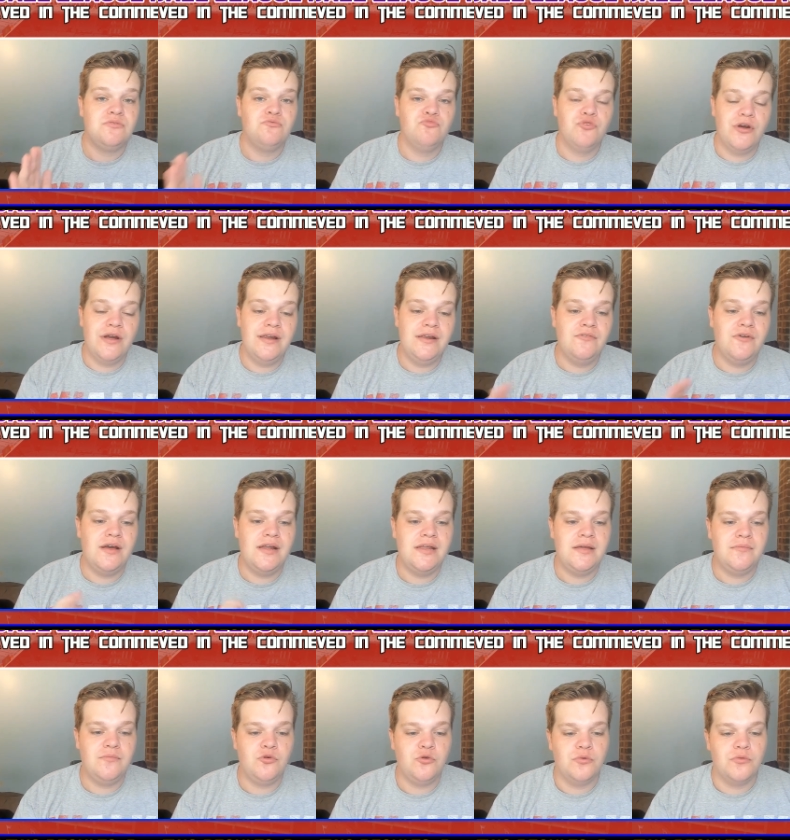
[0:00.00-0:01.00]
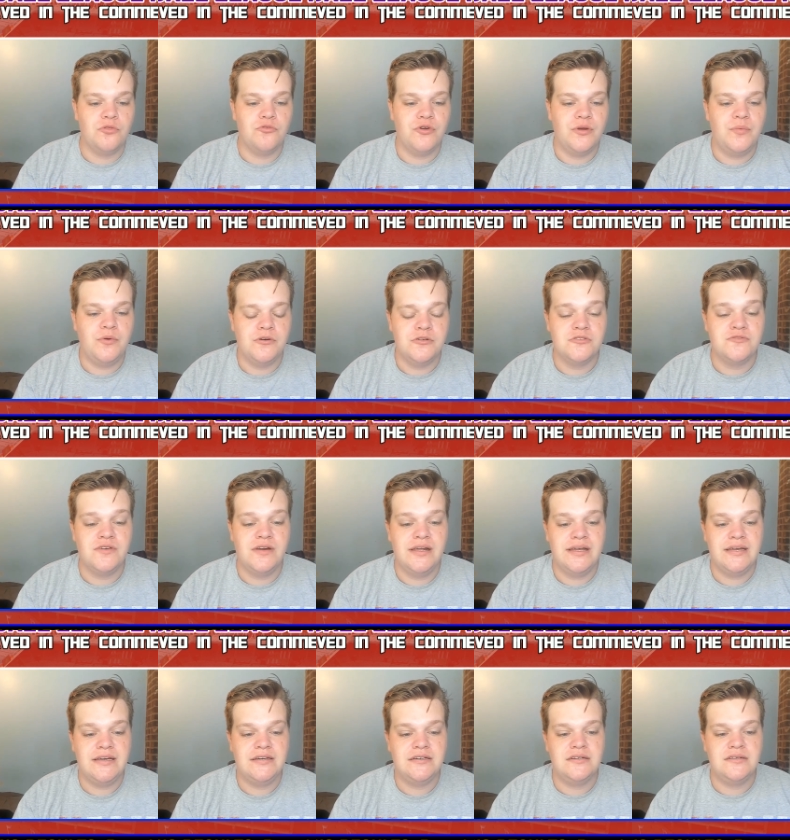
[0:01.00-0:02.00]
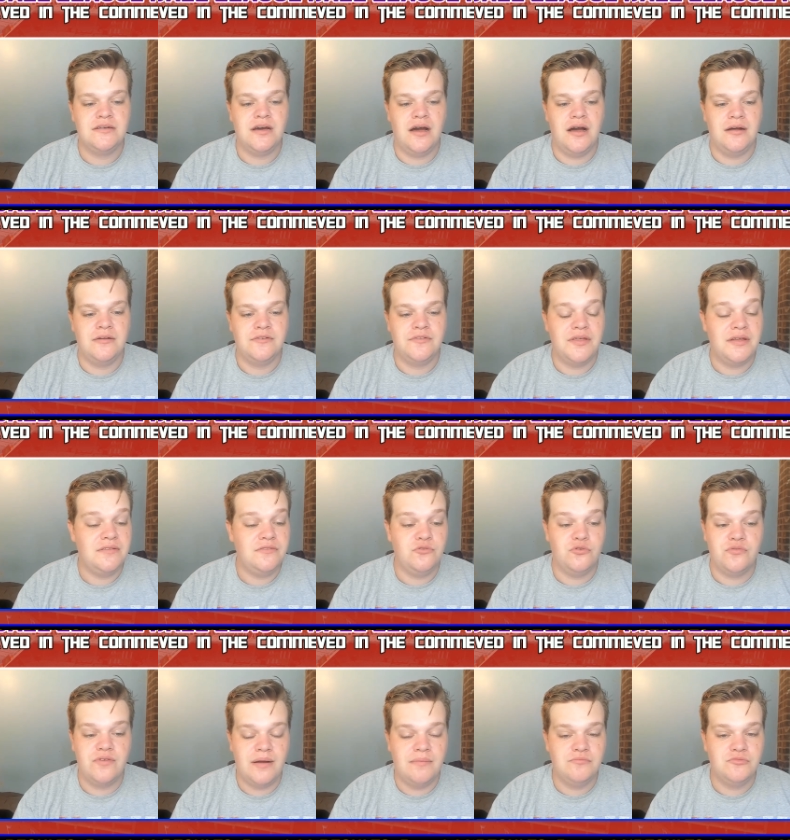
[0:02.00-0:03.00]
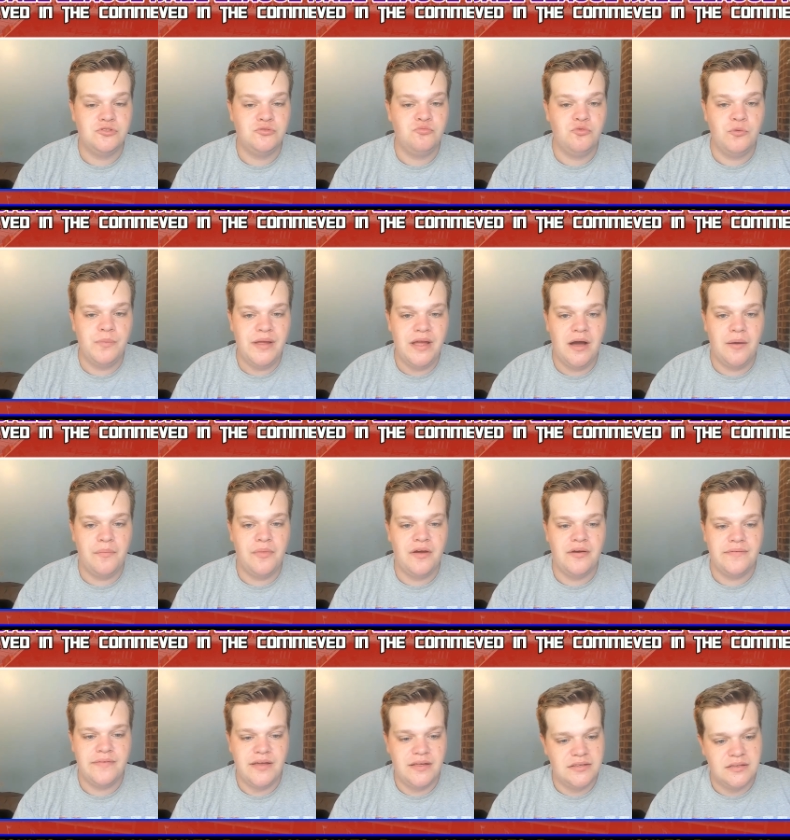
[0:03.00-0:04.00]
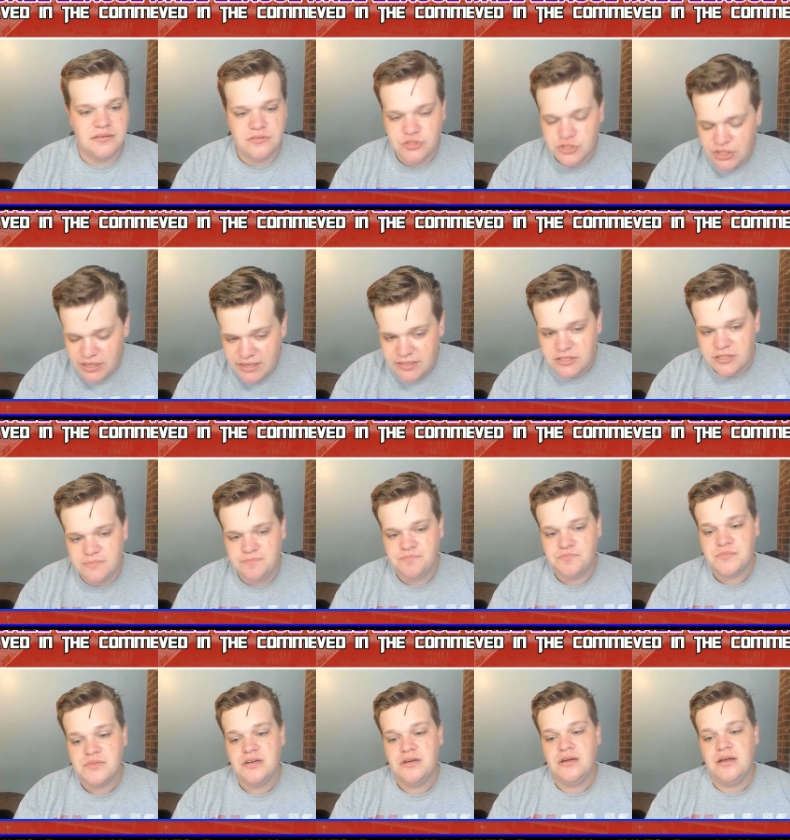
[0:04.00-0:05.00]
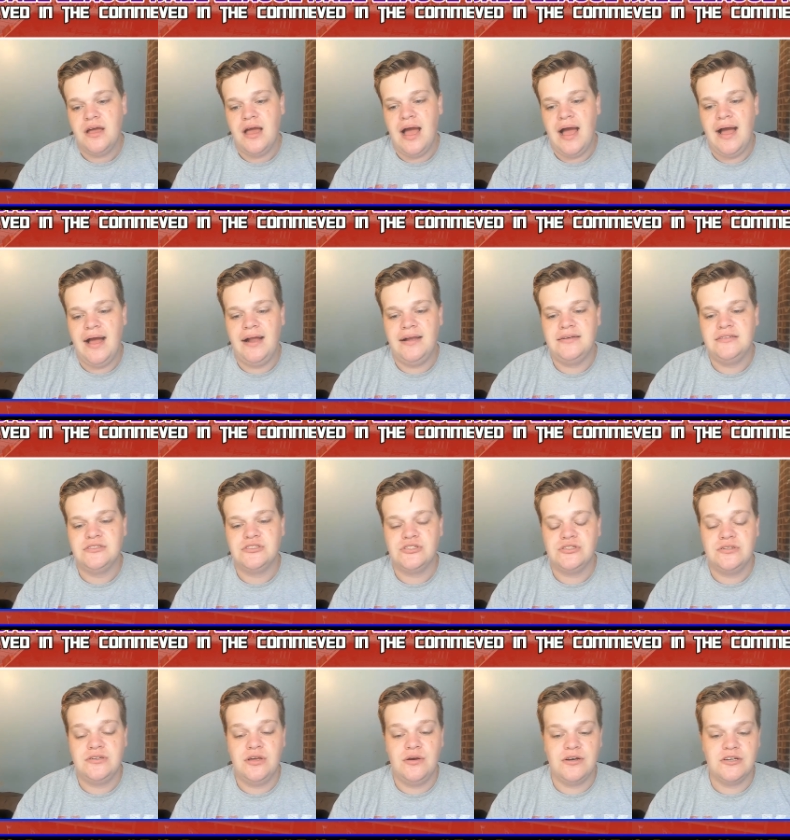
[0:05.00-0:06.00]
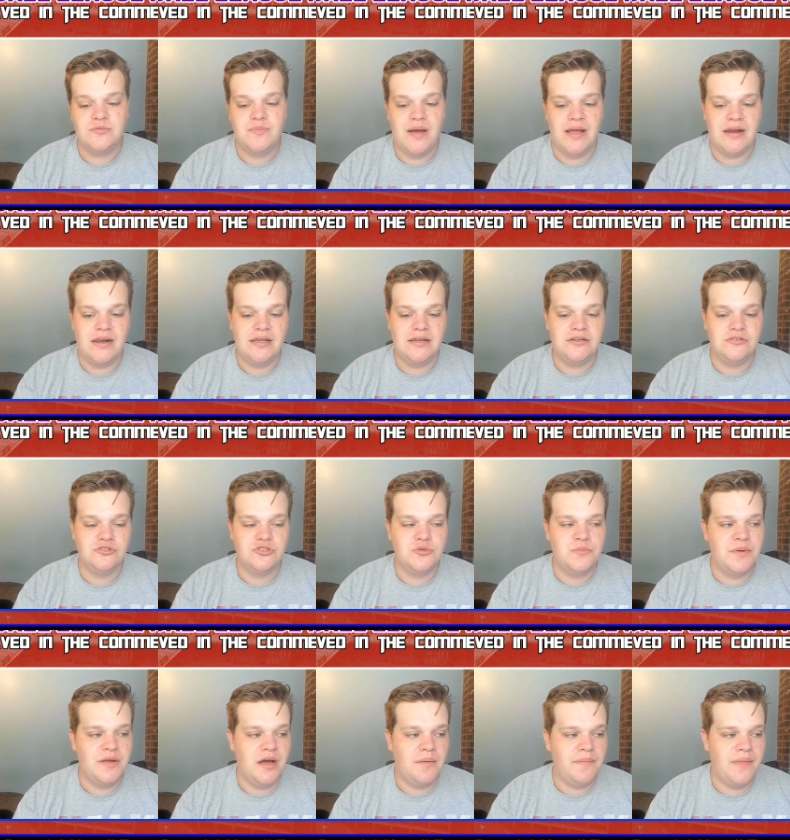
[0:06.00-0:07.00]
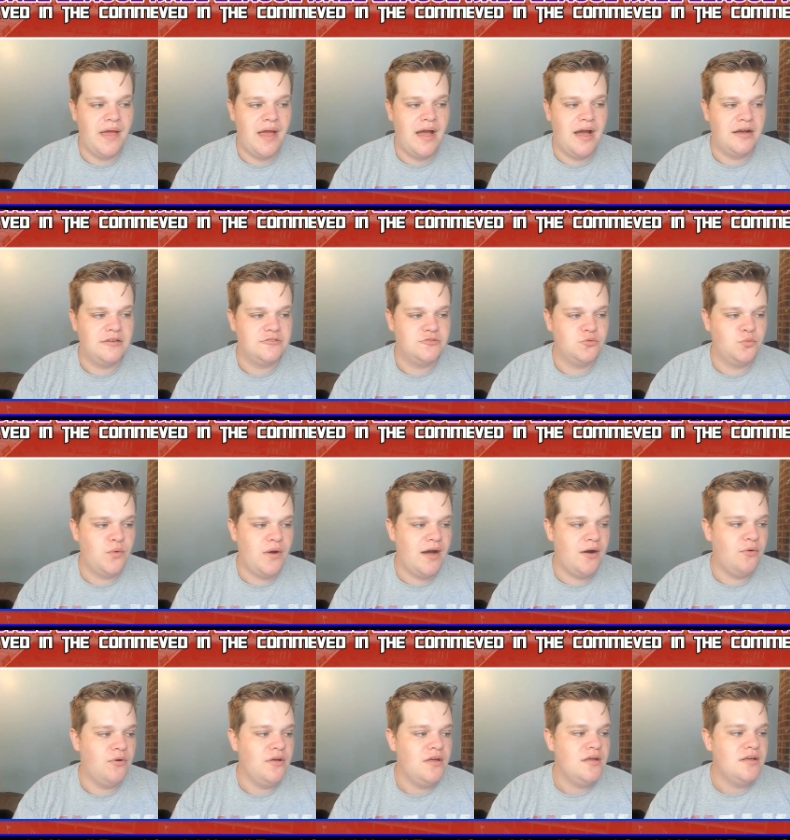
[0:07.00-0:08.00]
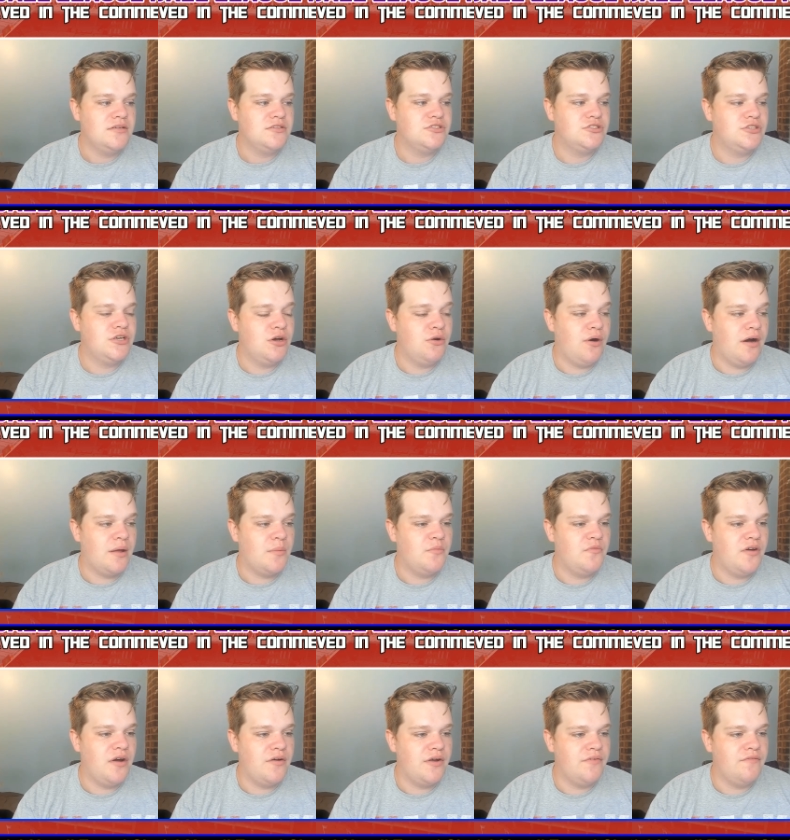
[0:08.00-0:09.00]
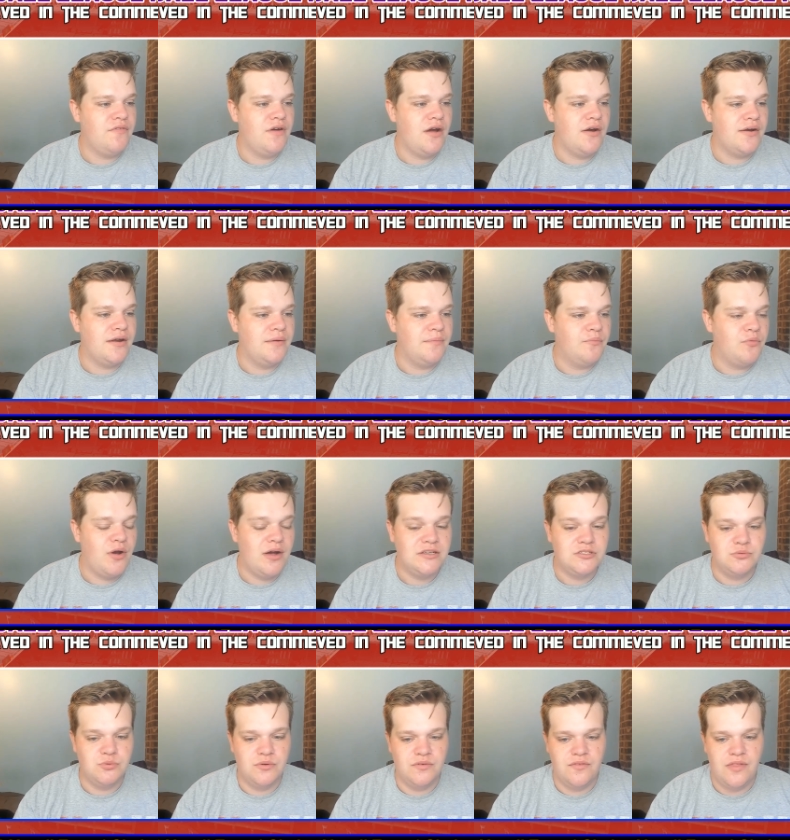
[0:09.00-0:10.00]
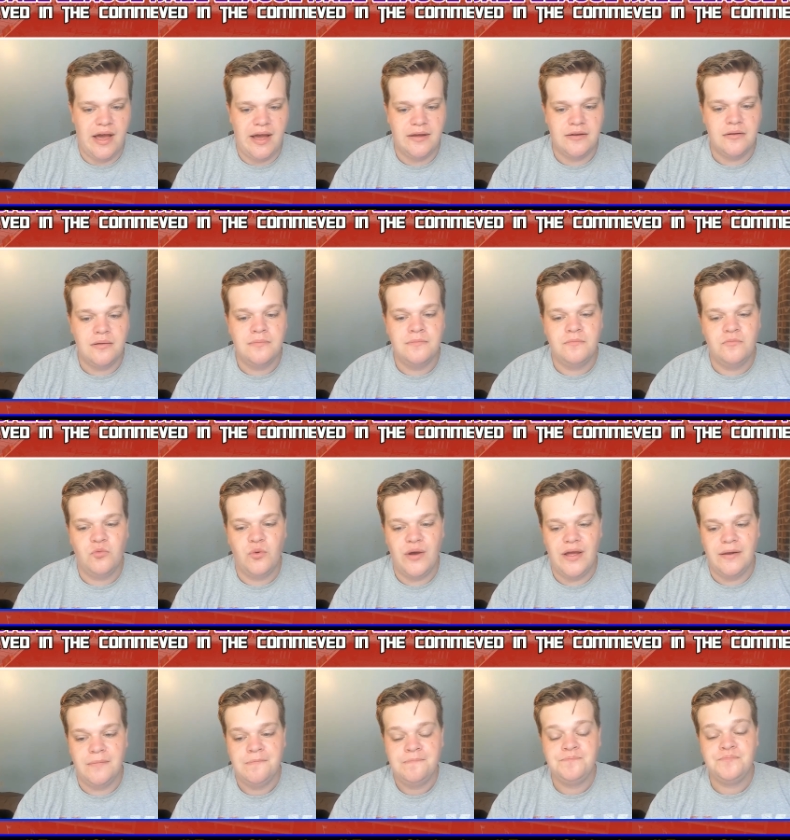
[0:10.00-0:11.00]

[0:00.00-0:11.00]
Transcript: Really, really important 3 points for Lincoln. I think Northampton will be up there at the end of the season, and I expect Lincoln to be up there as well. So I'm very, very impressed with that win.